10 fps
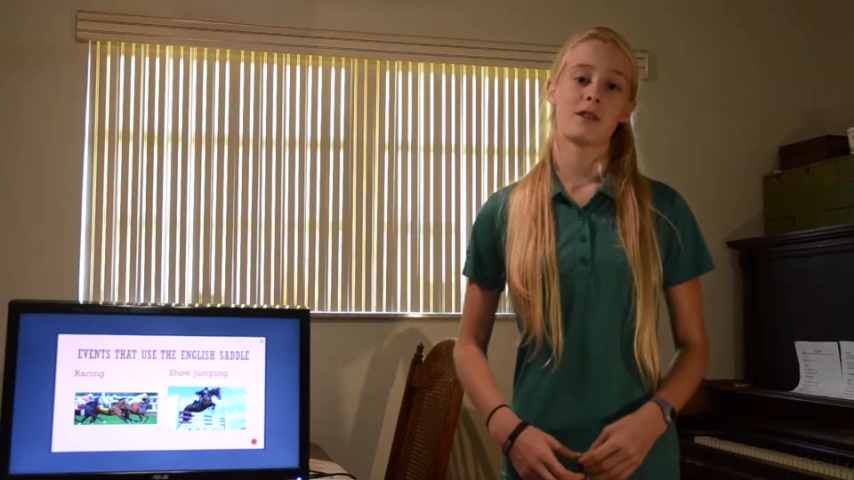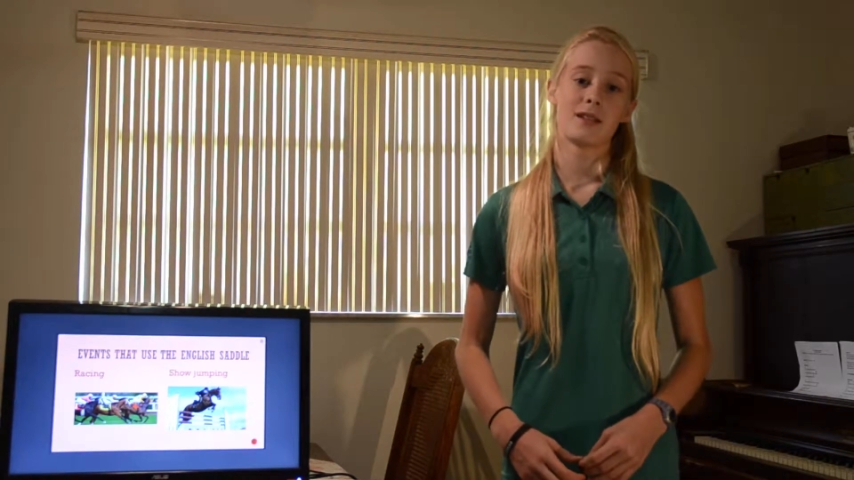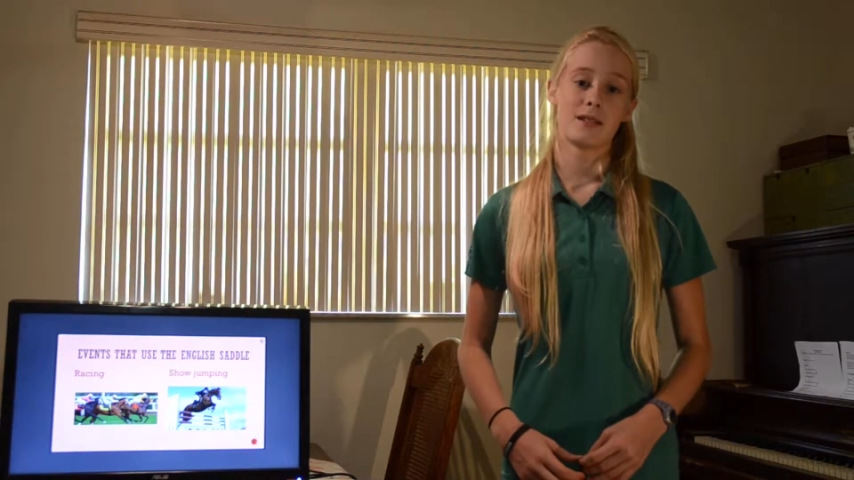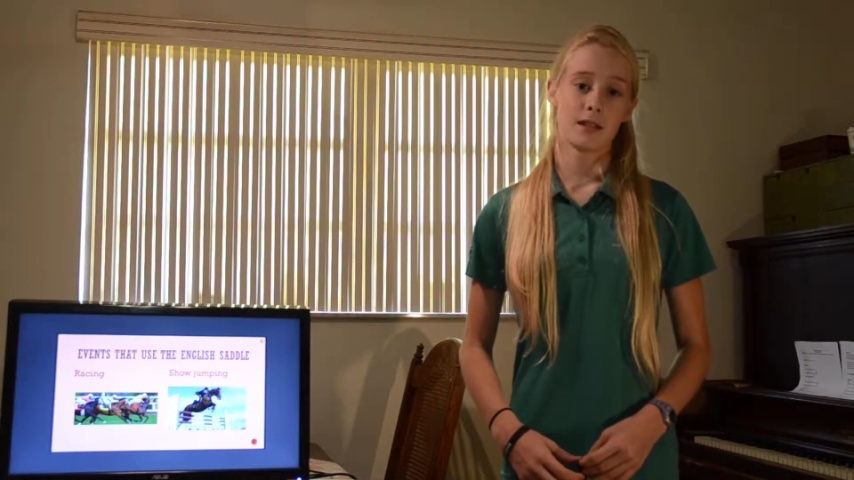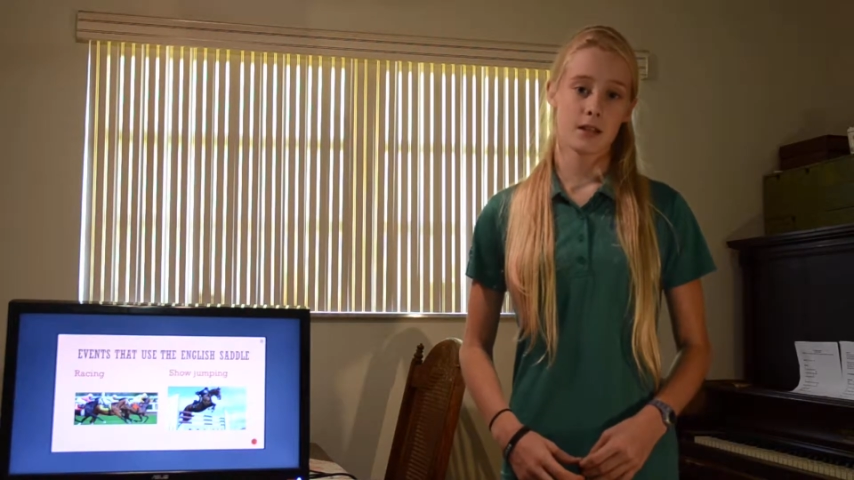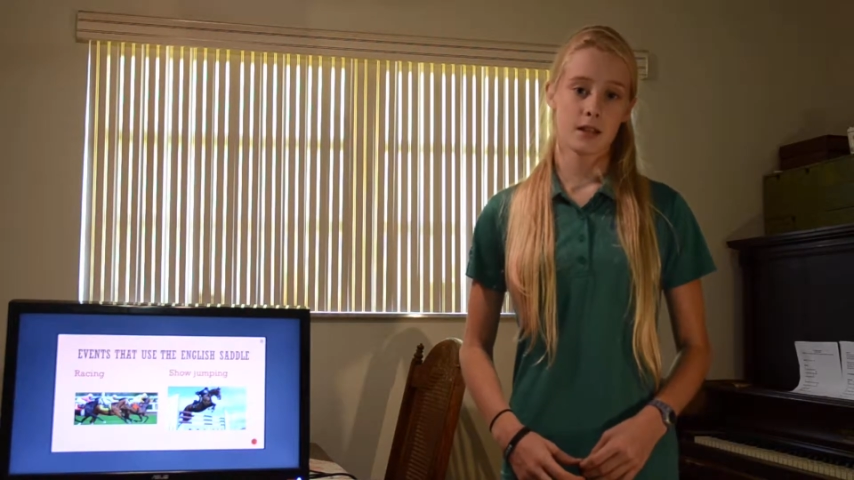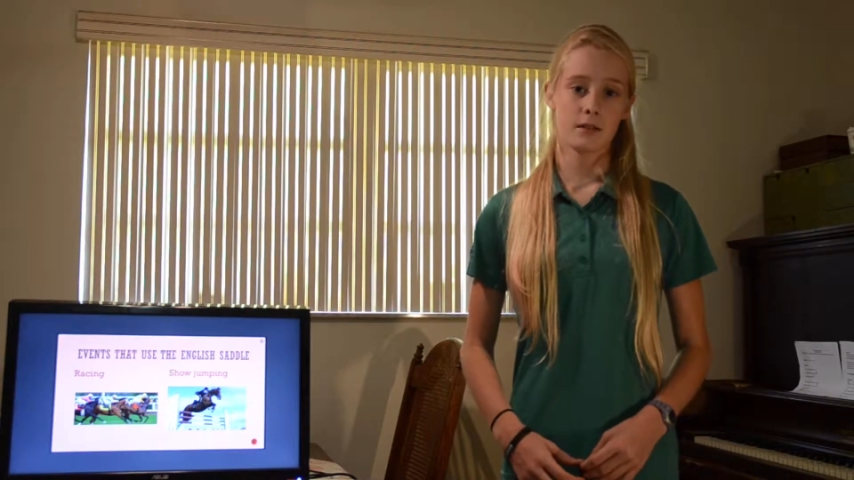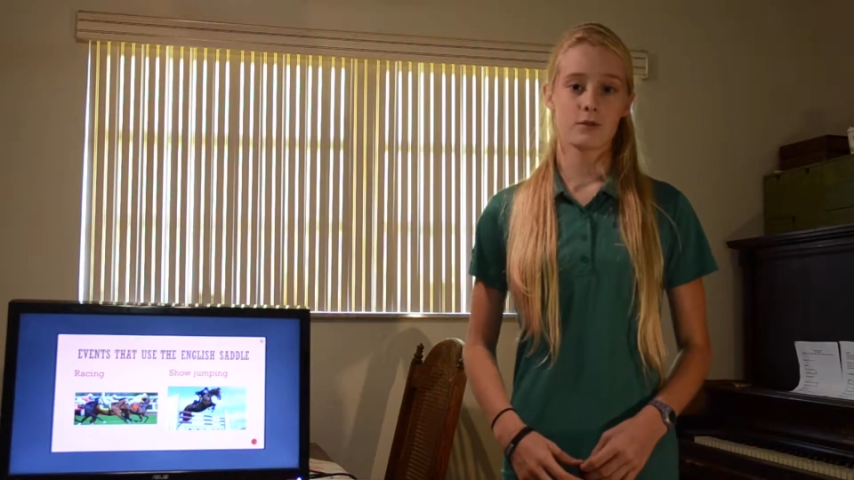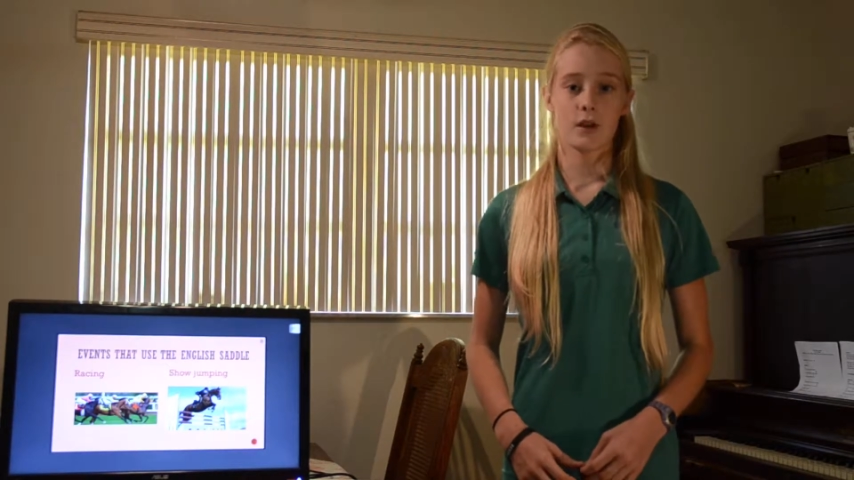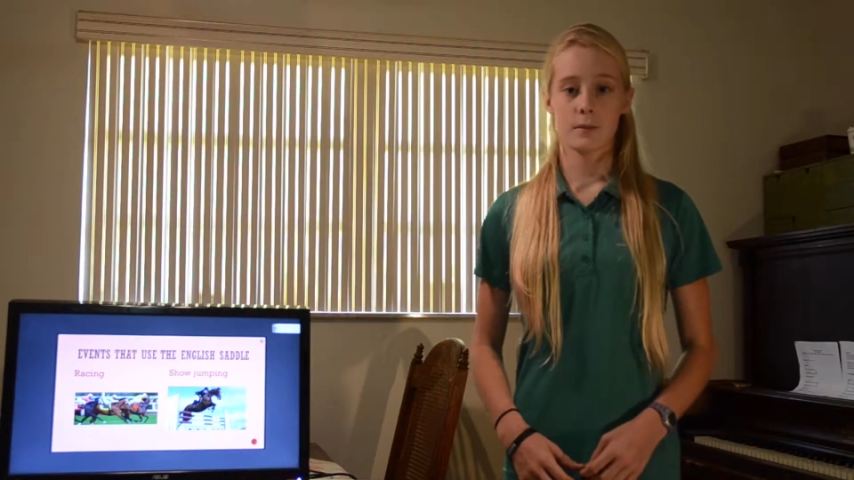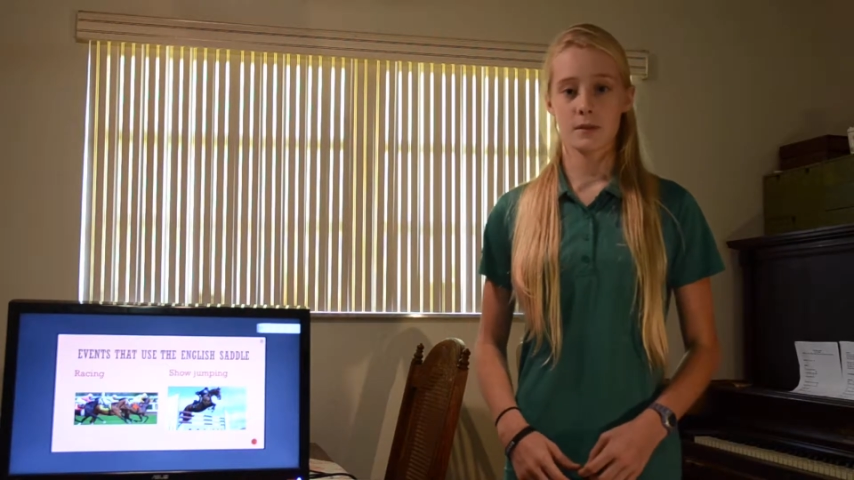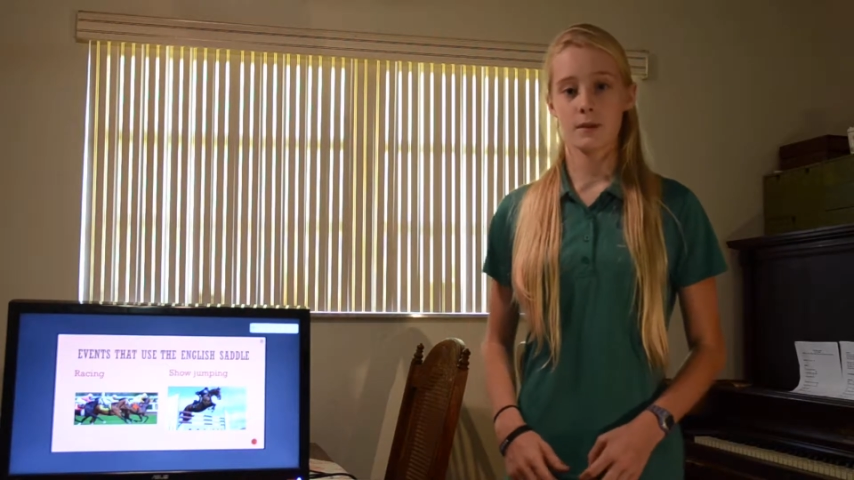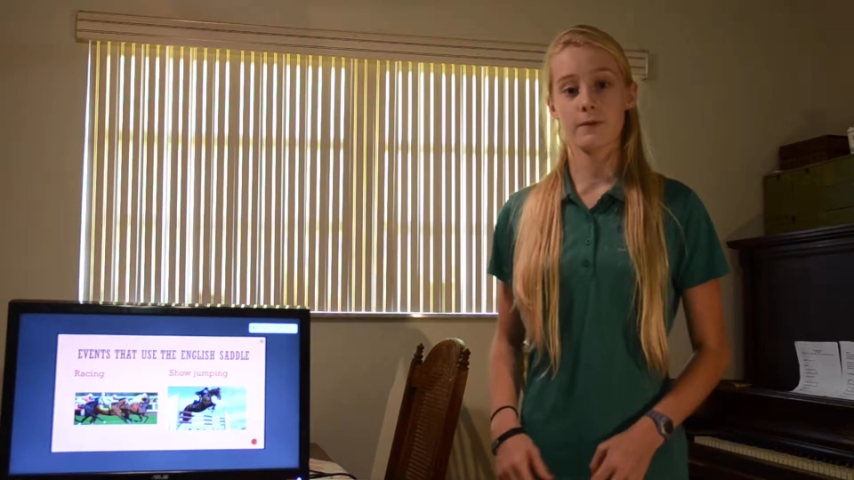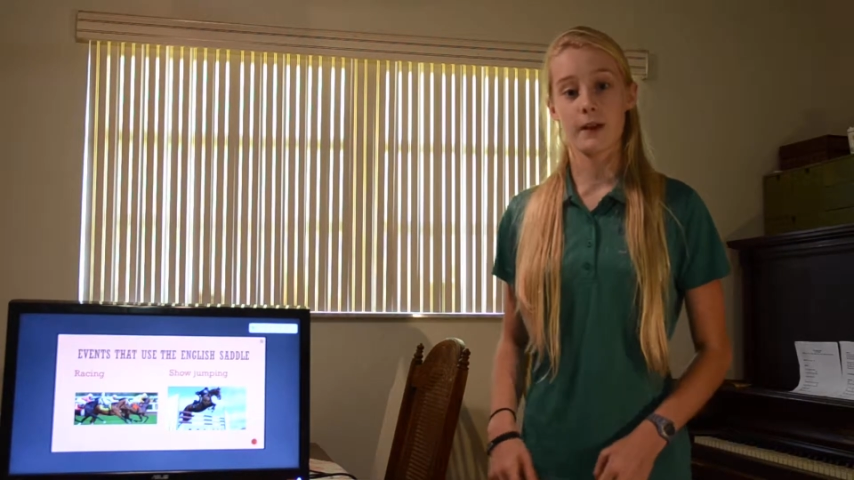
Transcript: a series of jumps of